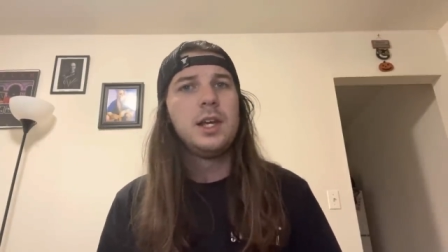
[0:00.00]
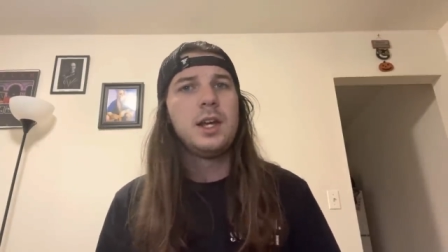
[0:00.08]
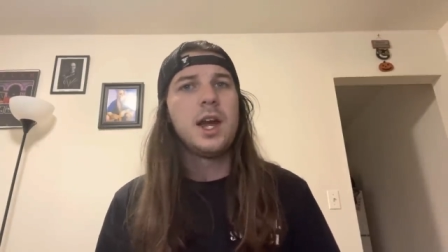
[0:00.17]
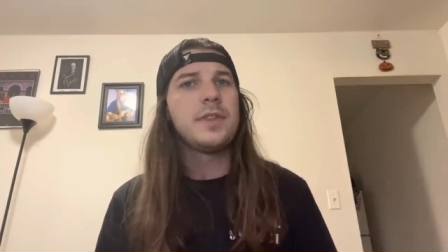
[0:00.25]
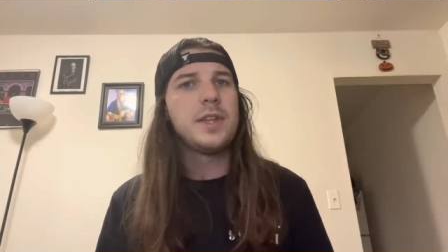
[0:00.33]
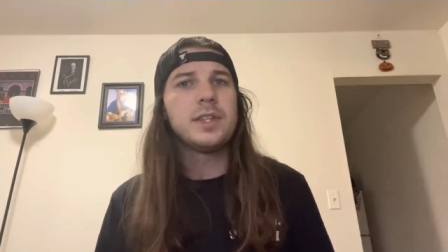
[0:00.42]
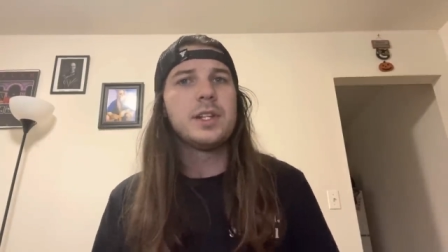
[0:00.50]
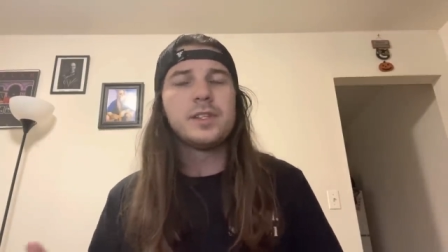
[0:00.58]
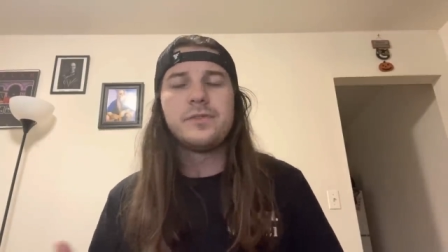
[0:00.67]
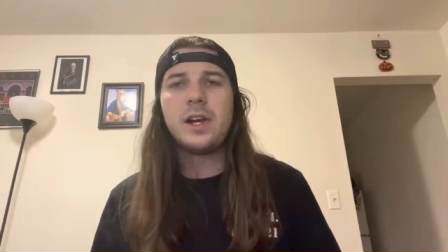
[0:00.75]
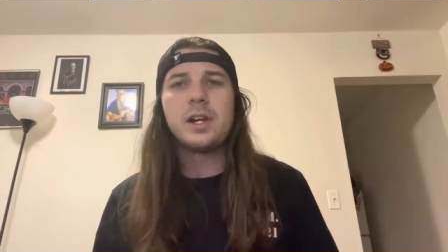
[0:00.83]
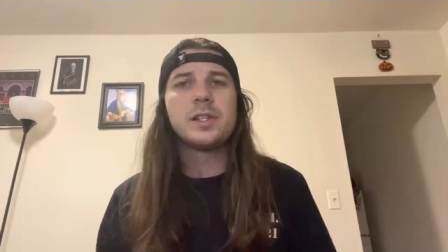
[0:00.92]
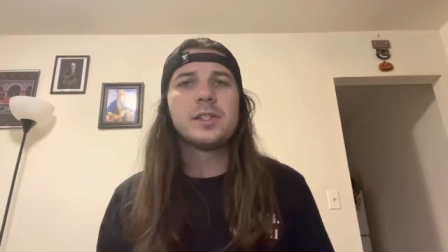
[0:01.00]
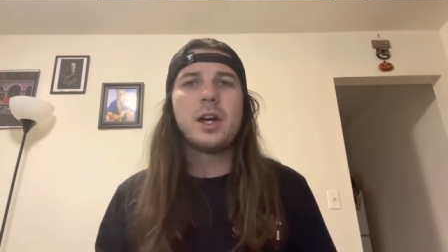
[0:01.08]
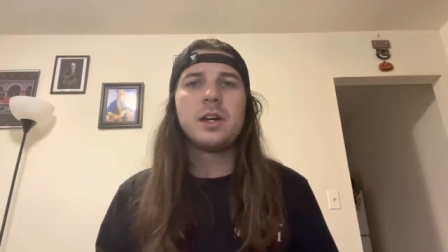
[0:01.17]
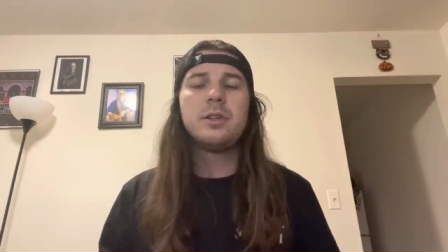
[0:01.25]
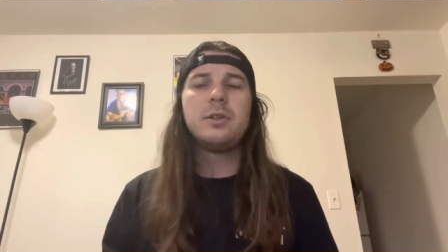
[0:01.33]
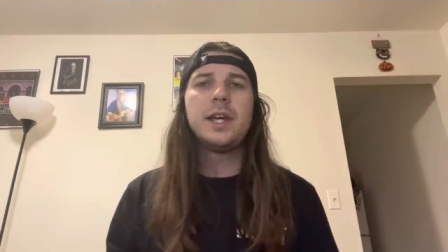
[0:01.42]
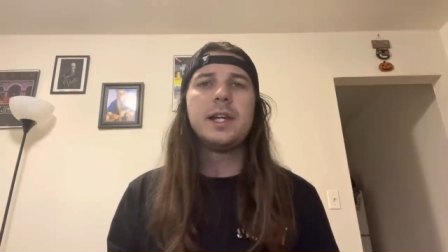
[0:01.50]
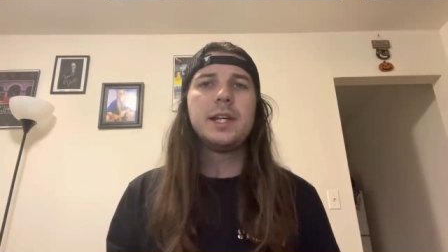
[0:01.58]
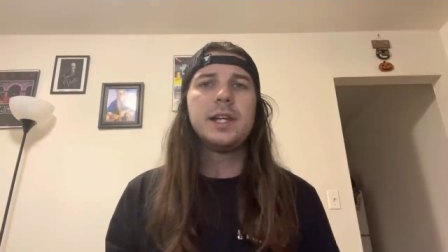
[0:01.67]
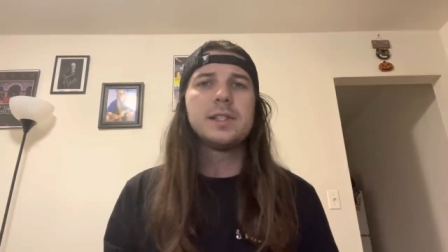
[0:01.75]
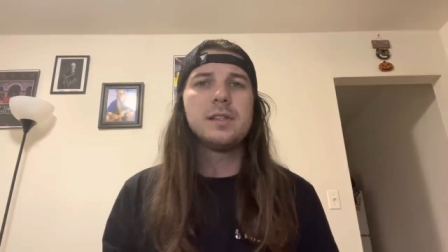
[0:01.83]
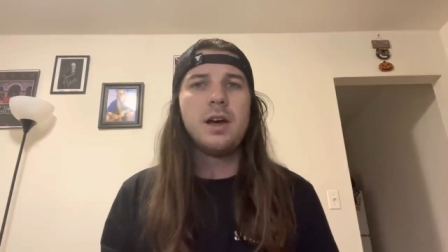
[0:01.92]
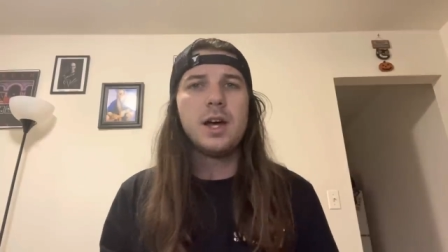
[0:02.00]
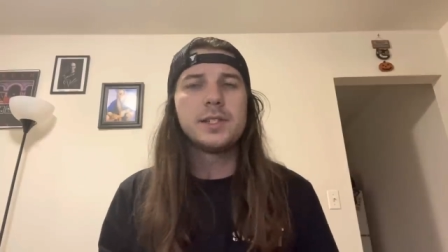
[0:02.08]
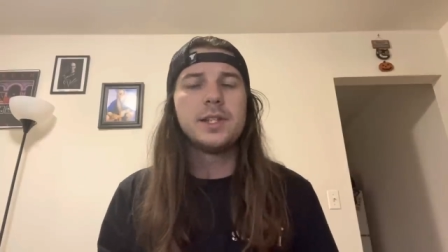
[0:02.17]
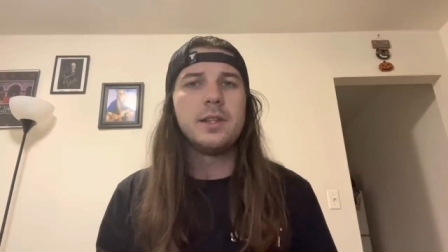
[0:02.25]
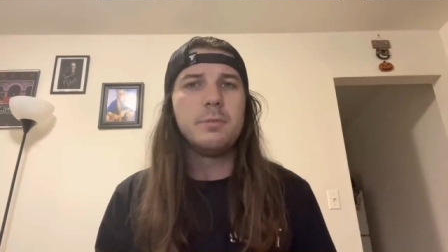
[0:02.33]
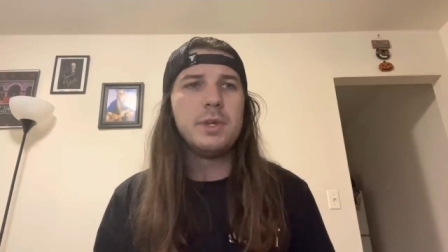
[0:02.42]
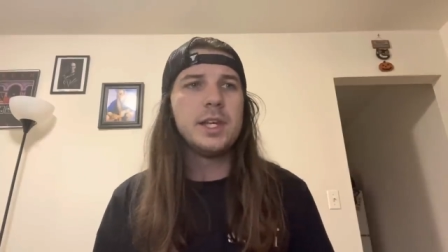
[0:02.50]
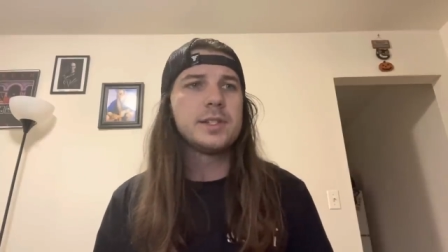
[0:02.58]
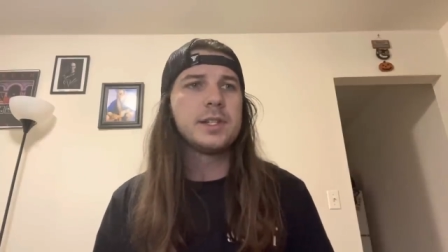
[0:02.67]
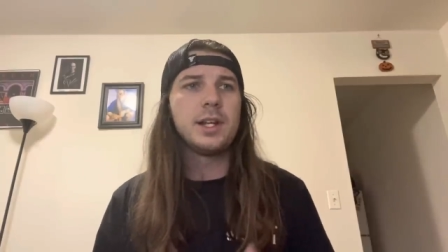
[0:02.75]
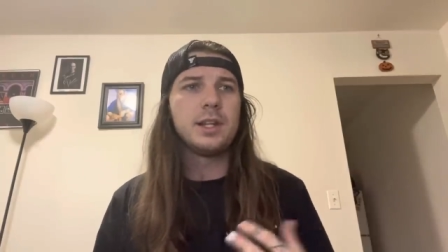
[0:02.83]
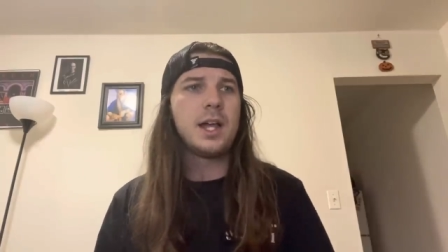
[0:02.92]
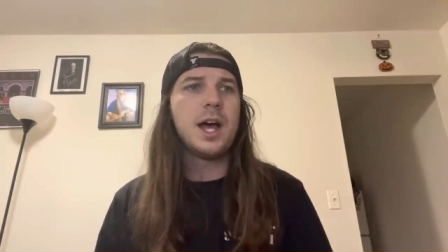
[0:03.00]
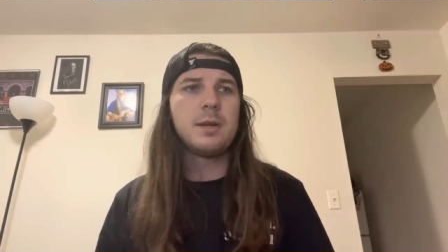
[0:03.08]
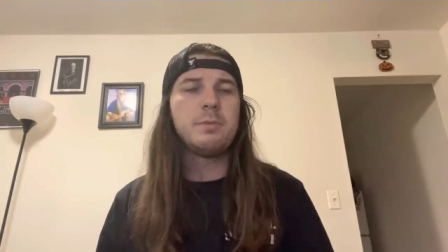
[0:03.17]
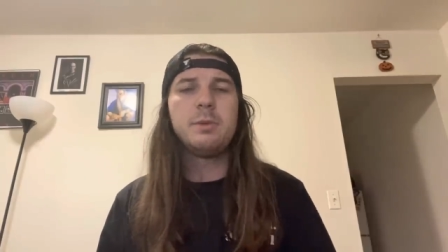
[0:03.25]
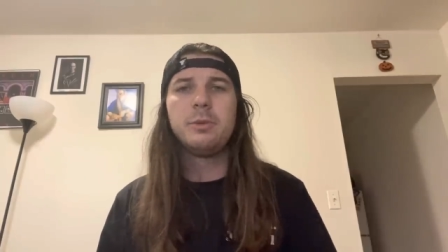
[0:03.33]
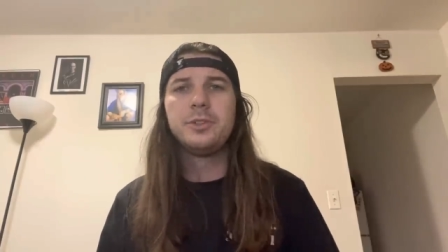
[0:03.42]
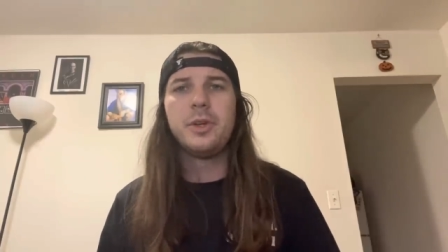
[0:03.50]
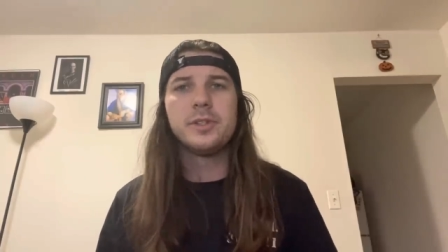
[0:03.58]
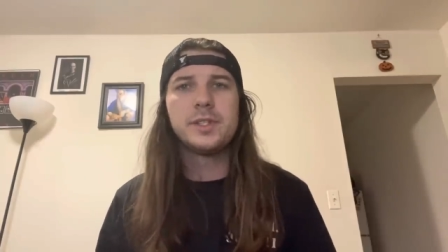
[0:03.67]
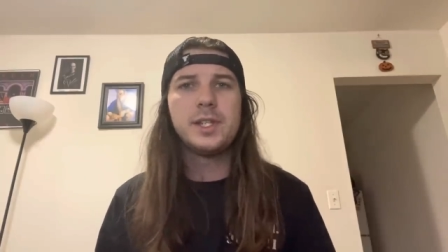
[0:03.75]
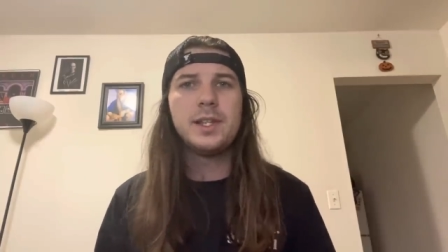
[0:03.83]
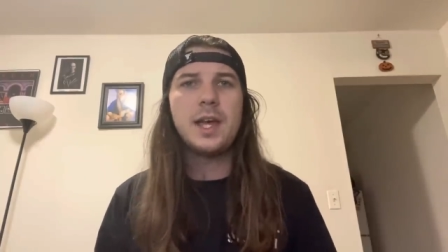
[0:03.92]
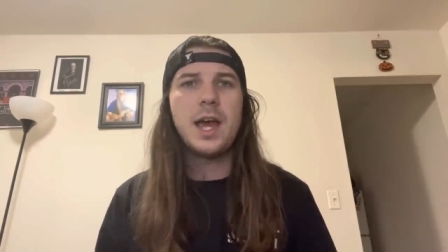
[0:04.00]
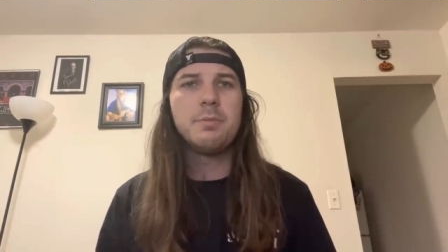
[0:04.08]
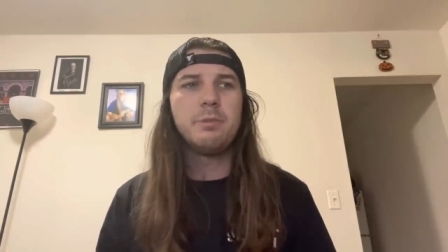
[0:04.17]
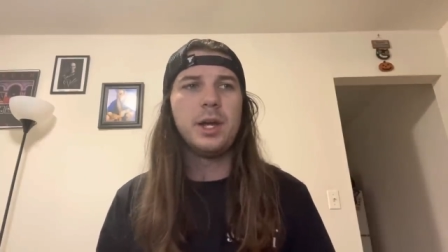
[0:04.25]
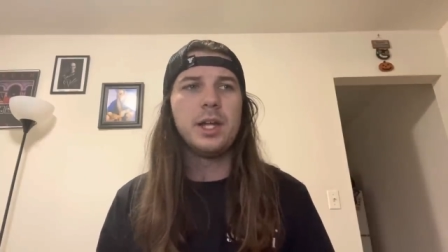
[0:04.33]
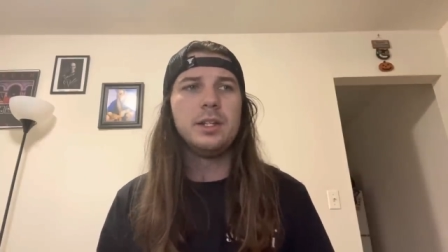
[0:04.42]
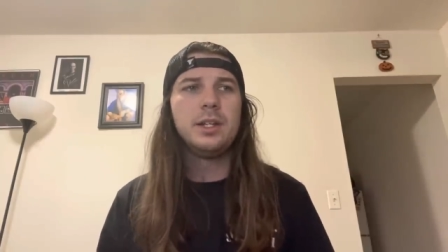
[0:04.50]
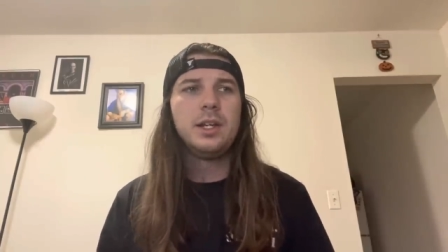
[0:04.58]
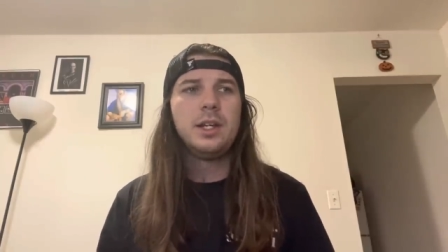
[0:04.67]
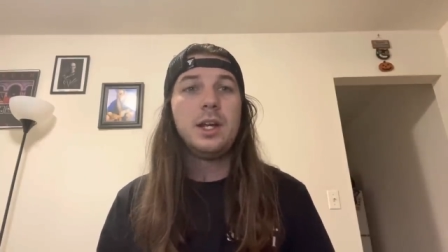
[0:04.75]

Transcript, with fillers: I think that it's very subtle and it gets lost in the mist and a lot of people don't see that, but